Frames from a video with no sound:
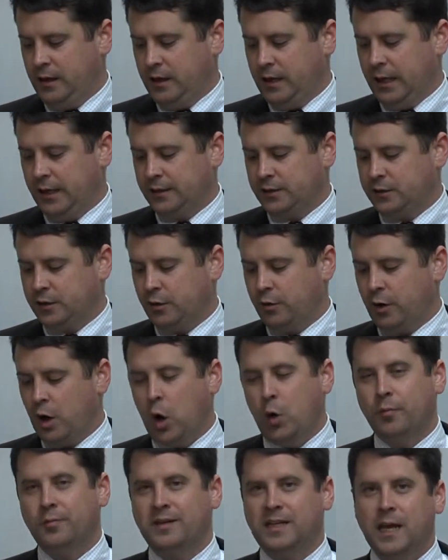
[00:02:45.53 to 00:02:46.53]
And so
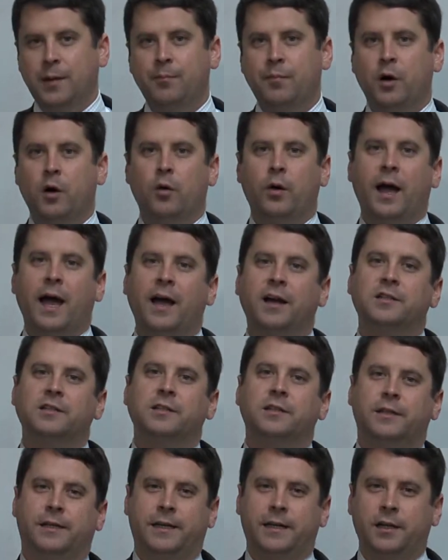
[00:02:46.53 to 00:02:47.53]
Home Depot
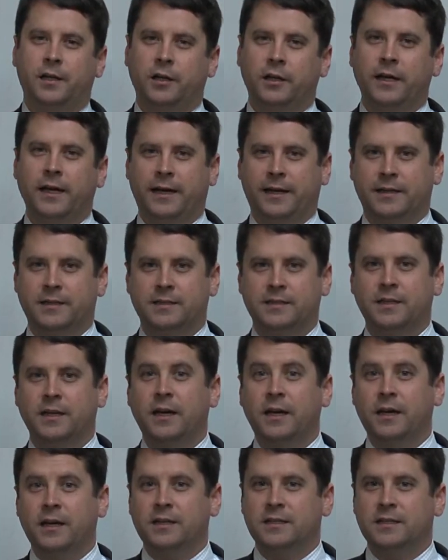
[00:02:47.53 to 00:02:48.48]
actually collects